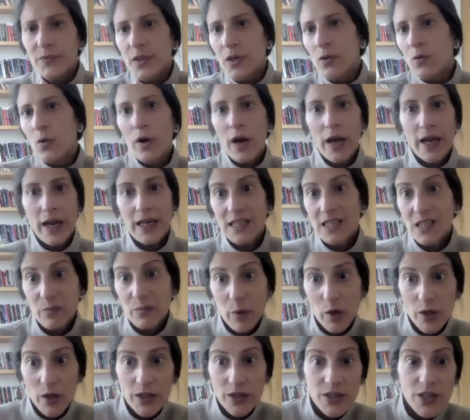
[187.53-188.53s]
or against
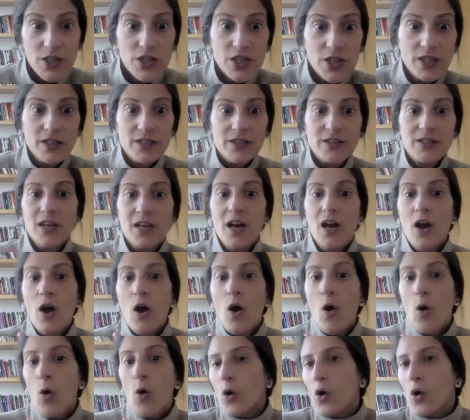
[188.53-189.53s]
politicians
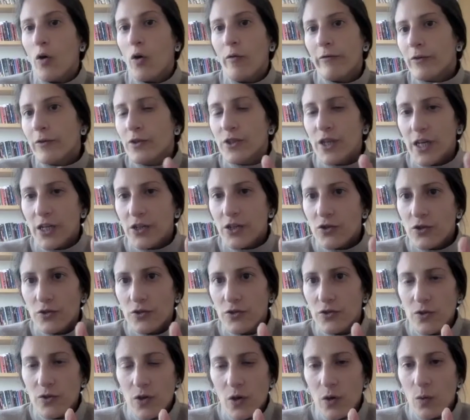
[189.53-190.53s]
or
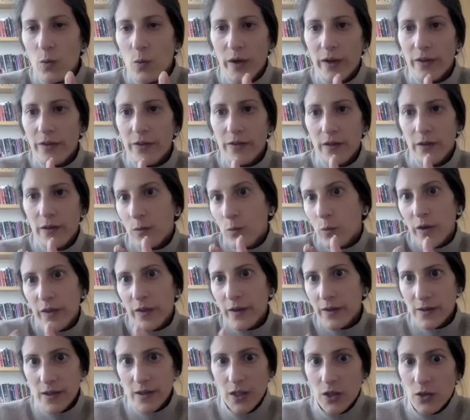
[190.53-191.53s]
confrontations, you know, with the, with
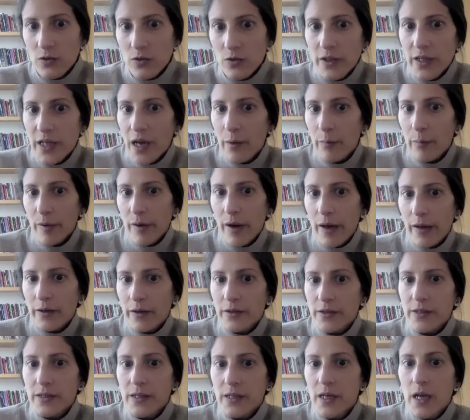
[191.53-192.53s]
the security
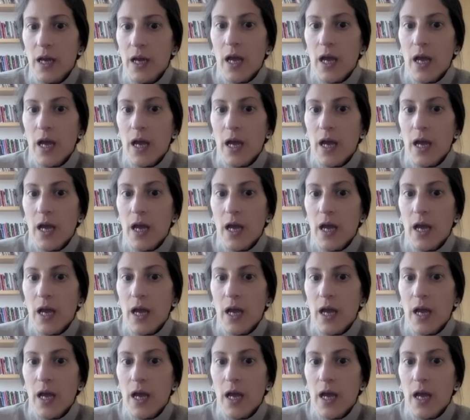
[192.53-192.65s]
apparatus.